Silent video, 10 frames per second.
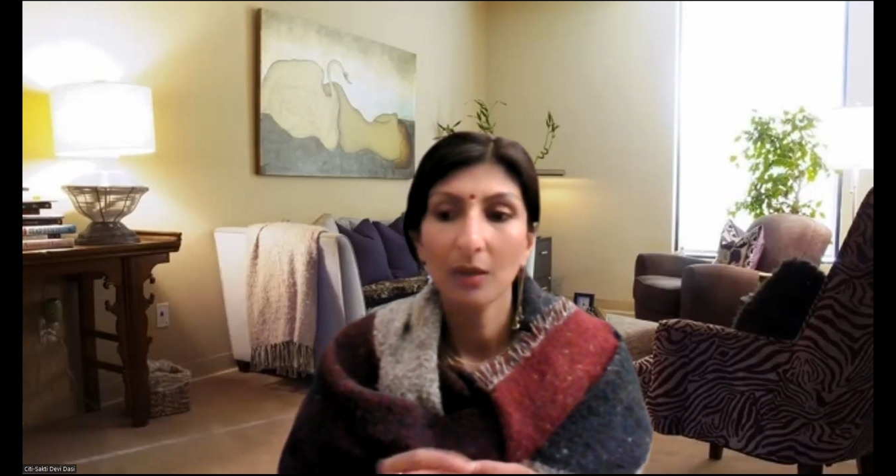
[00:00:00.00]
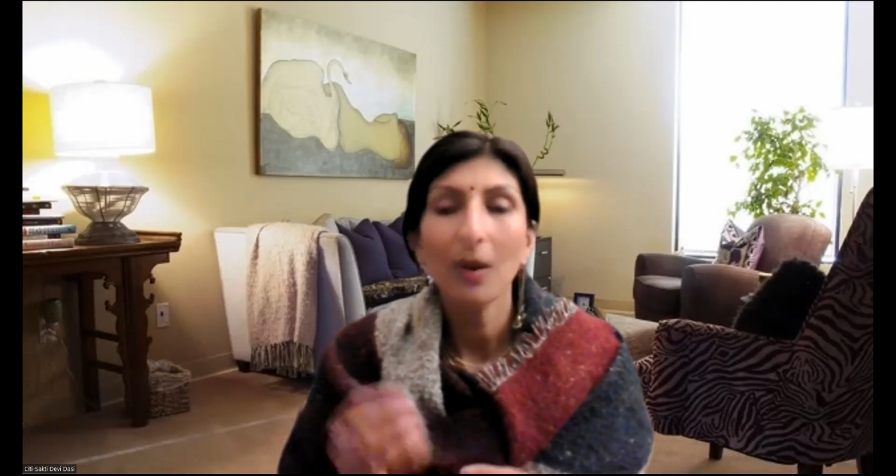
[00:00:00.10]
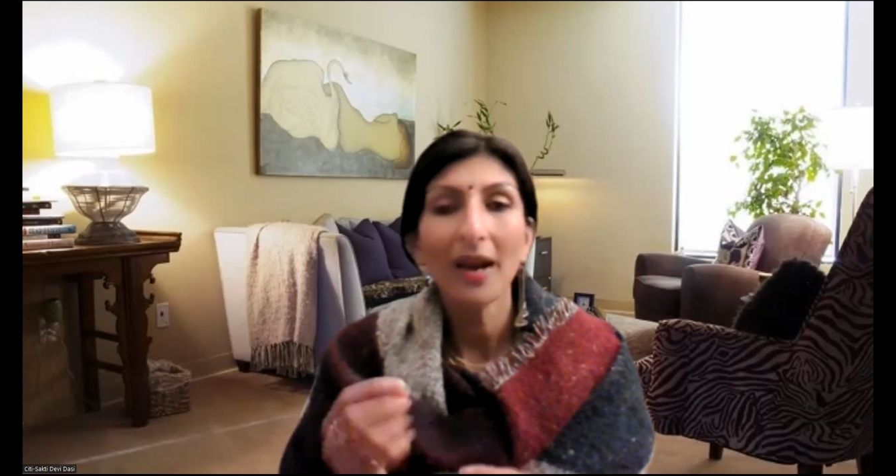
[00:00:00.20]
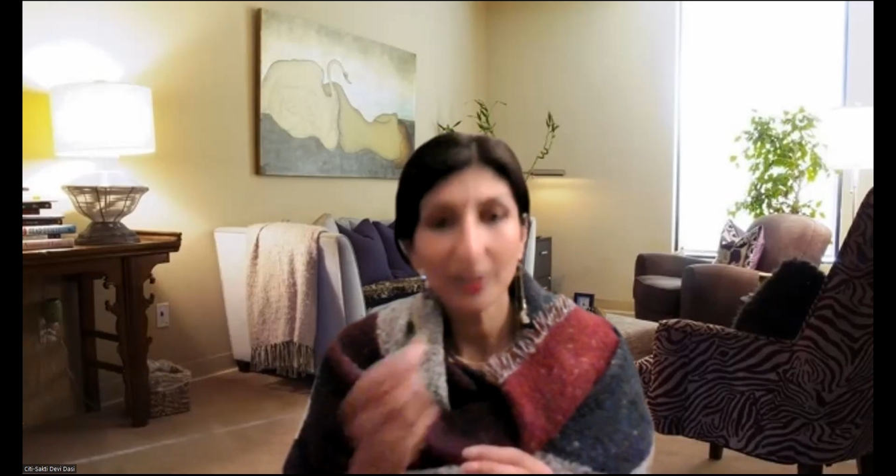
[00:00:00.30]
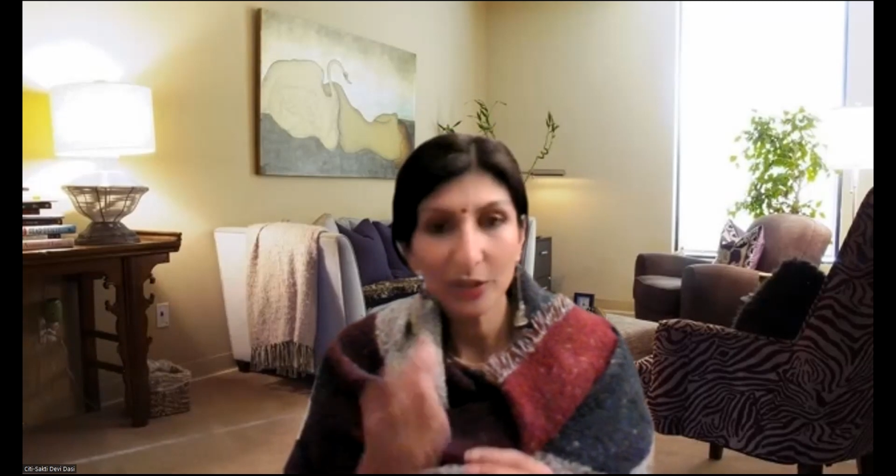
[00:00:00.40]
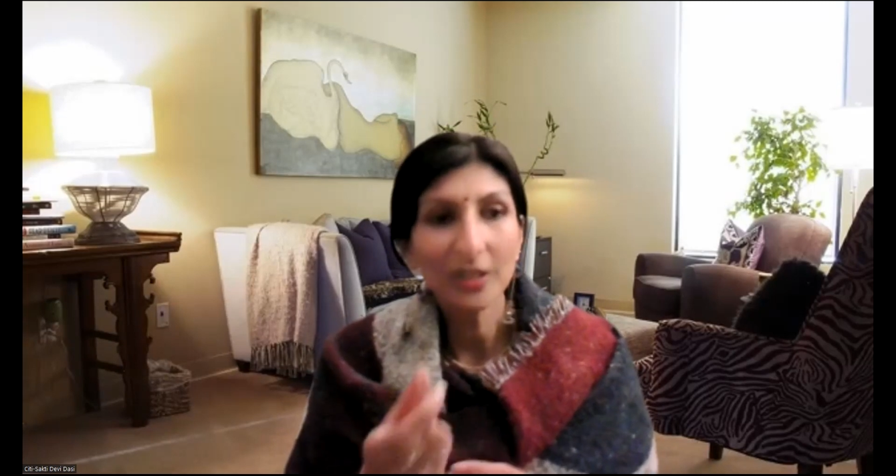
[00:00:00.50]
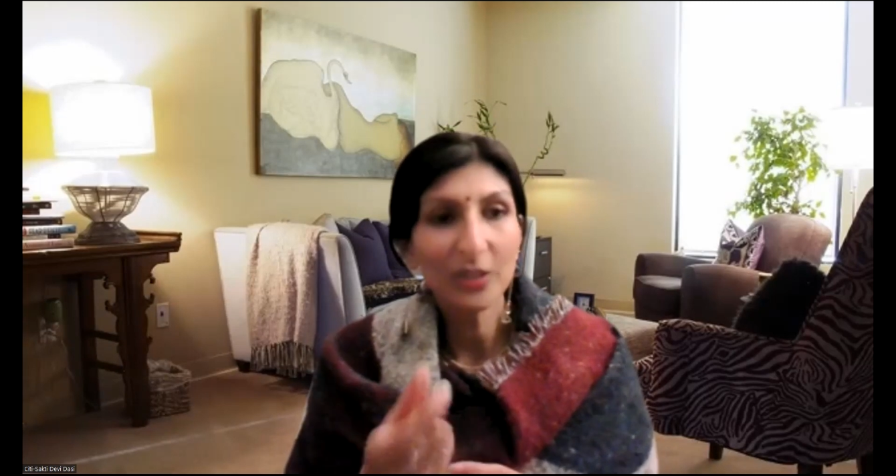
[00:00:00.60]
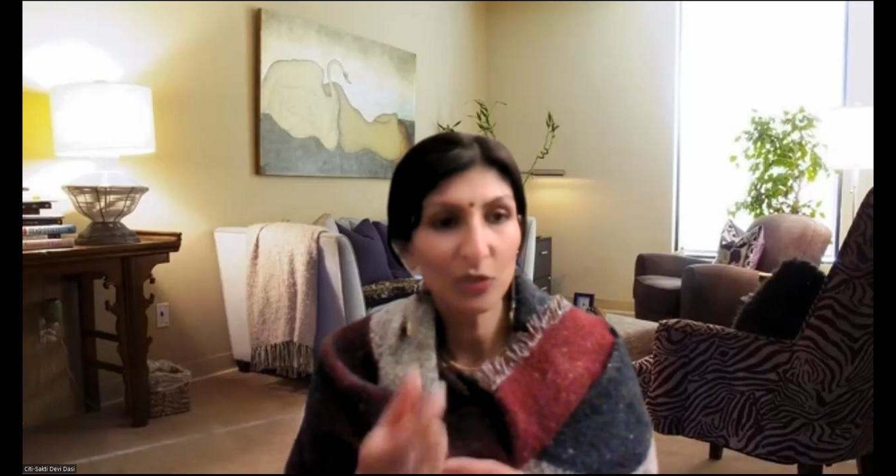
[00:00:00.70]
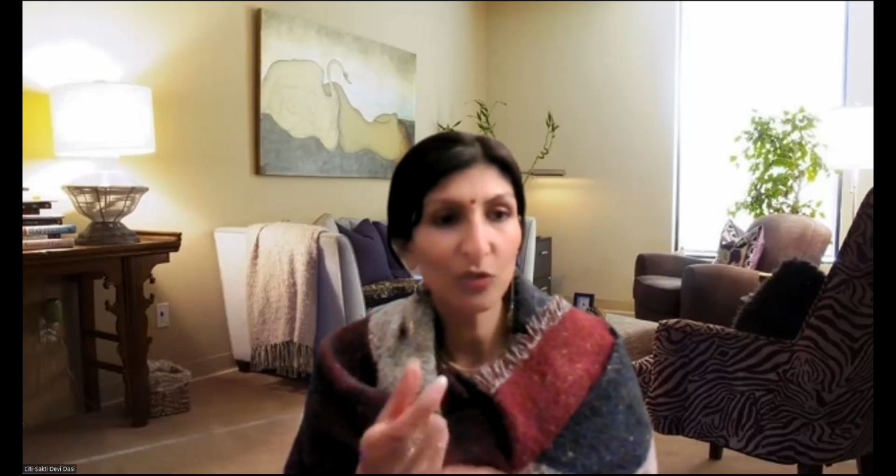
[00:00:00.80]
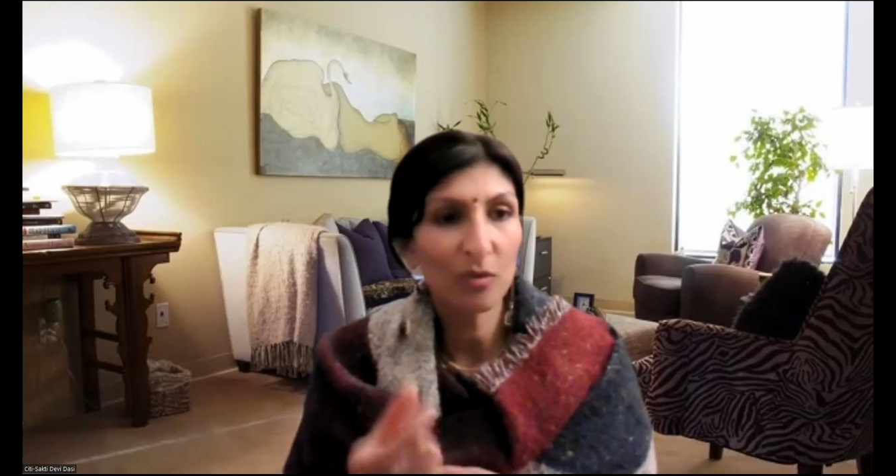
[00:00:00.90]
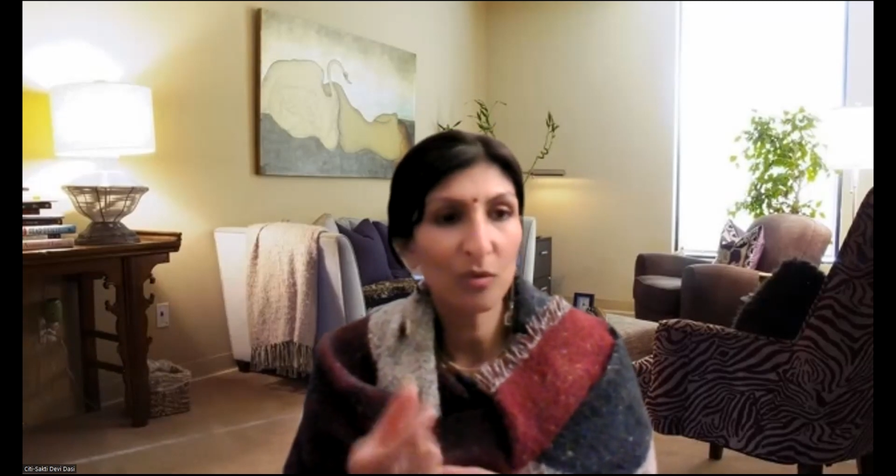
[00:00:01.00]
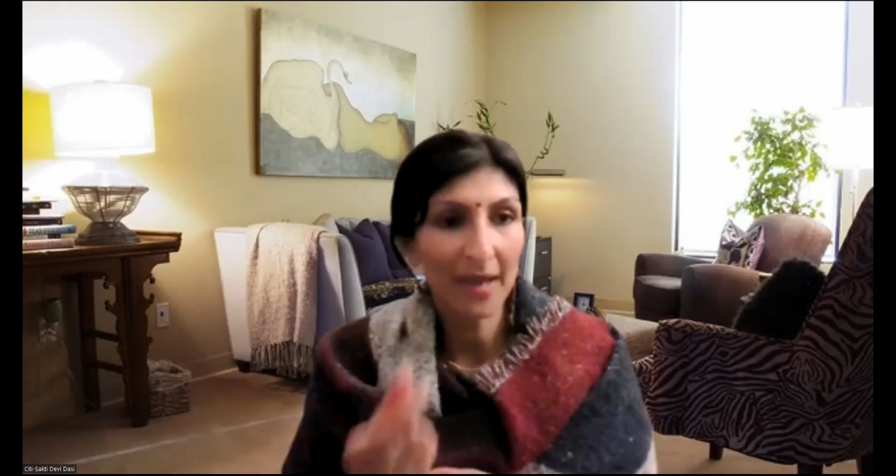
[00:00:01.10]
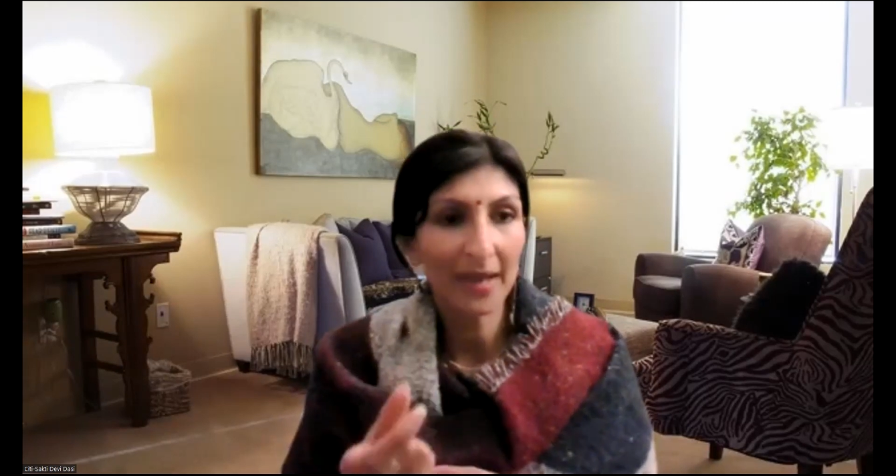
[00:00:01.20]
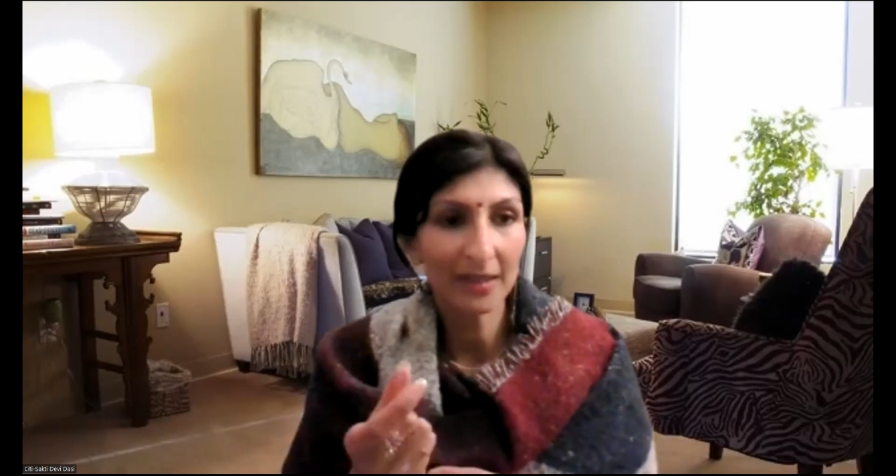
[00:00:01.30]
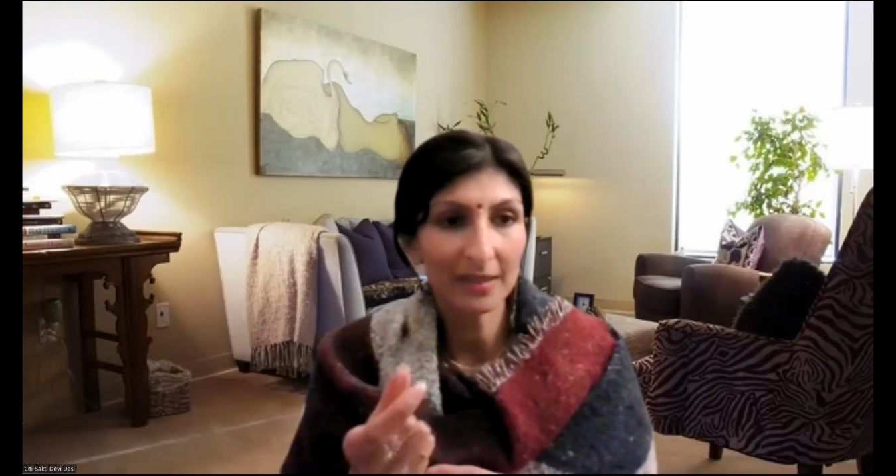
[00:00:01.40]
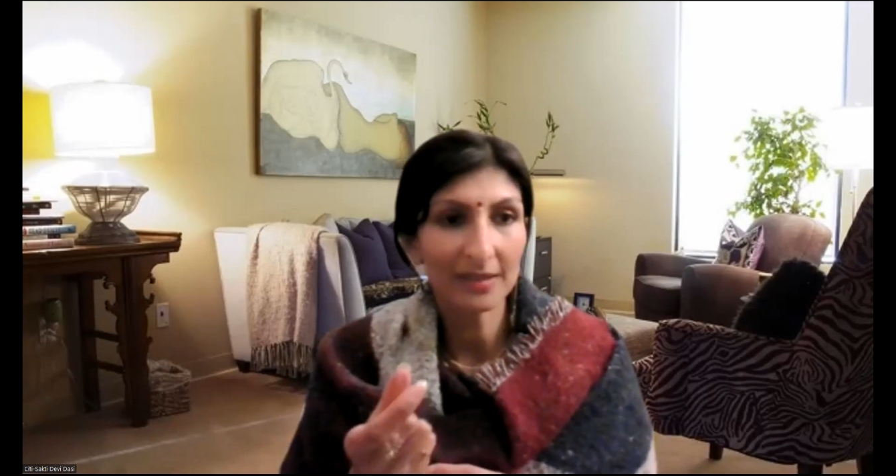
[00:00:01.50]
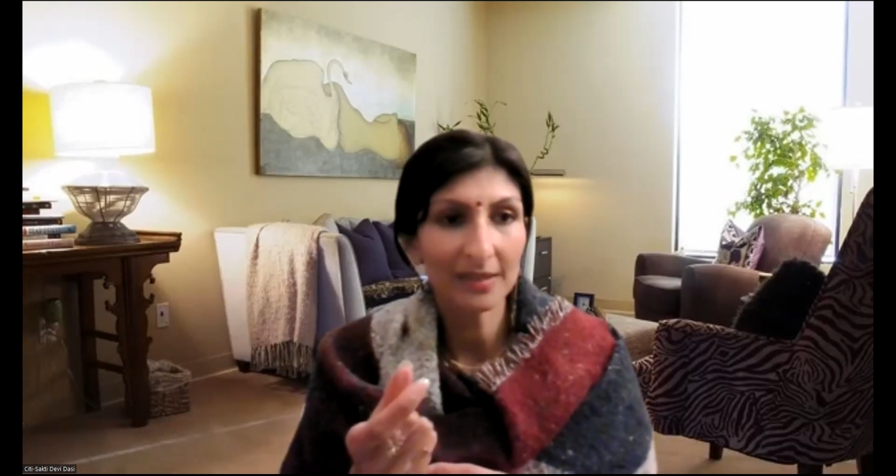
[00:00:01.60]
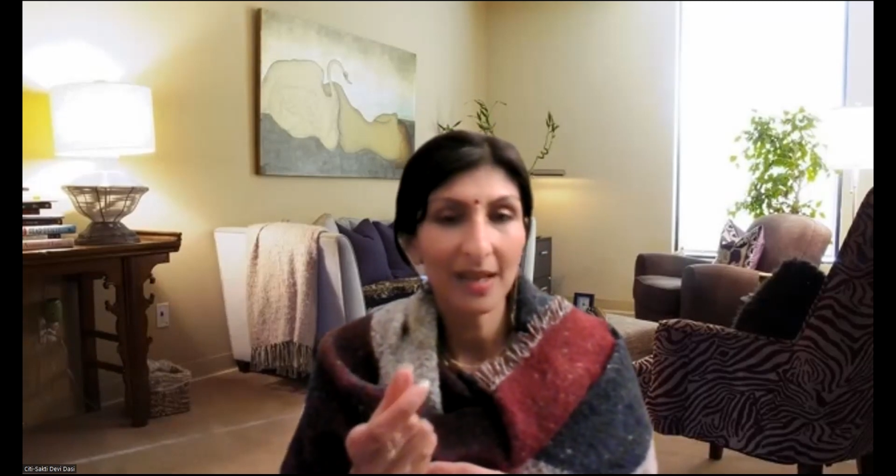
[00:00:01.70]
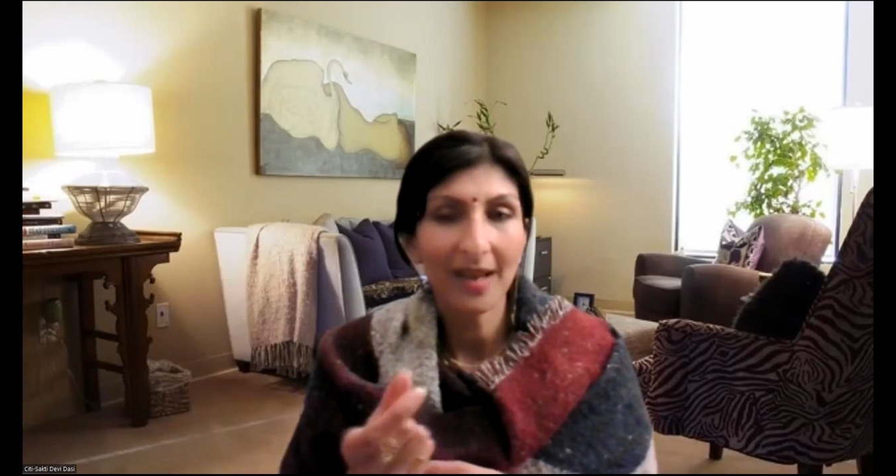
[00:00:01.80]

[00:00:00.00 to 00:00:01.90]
what actually trauma is